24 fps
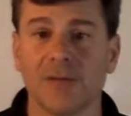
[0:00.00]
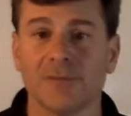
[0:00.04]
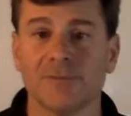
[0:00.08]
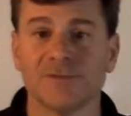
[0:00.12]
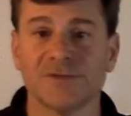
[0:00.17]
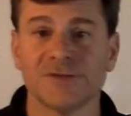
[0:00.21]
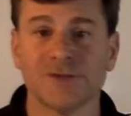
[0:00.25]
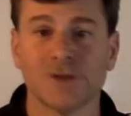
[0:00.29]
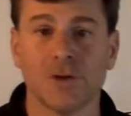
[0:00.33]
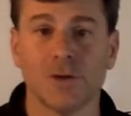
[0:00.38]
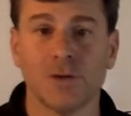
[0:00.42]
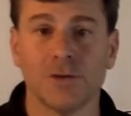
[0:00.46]

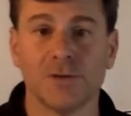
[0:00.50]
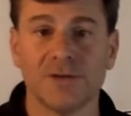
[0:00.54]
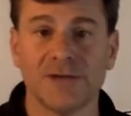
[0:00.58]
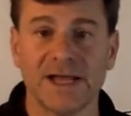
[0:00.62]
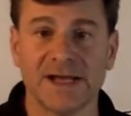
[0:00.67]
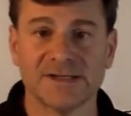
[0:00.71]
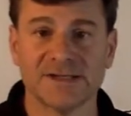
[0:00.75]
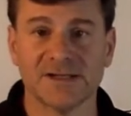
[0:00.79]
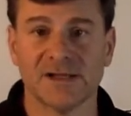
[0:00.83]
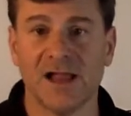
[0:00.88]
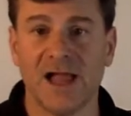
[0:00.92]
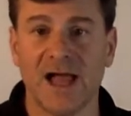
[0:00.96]
So
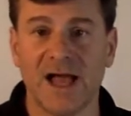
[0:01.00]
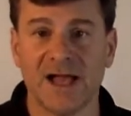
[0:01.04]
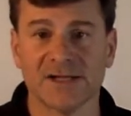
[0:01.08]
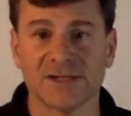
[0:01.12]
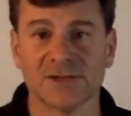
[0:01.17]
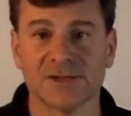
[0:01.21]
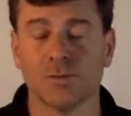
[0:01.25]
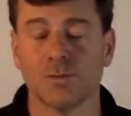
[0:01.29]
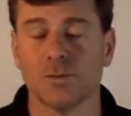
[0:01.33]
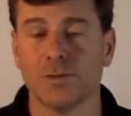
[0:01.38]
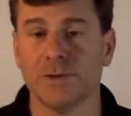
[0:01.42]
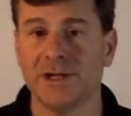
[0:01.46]
next
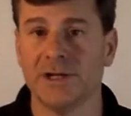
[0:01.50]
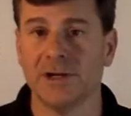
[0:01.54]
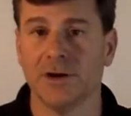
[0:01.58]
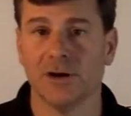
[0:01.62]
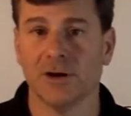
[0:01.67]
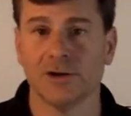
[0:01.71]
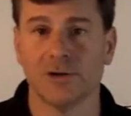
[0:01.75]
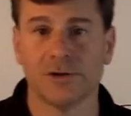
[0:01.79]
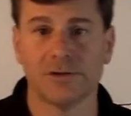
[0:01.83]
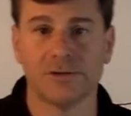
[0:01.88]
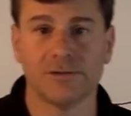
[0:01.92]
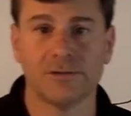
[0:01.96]
class, we
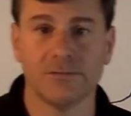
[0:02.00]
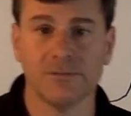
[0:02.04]
are